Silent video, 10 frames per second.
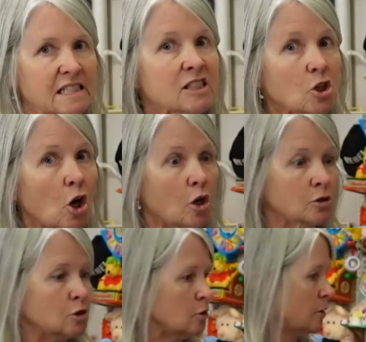is all
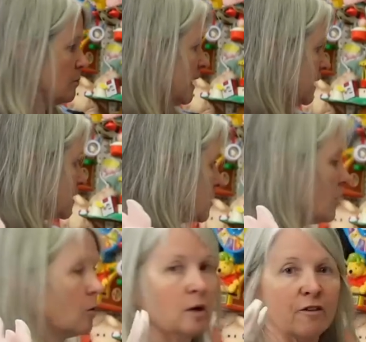new to me,
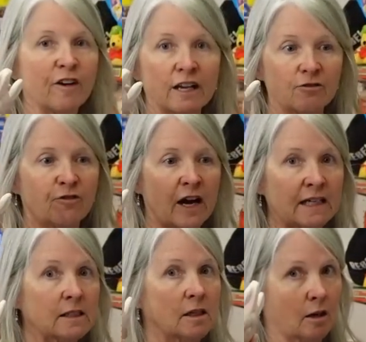so if I can
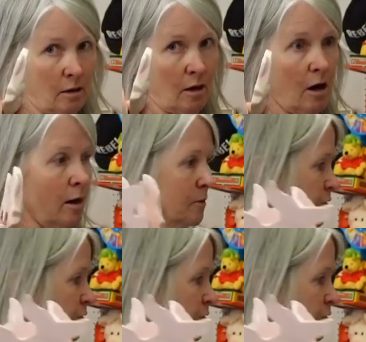find comps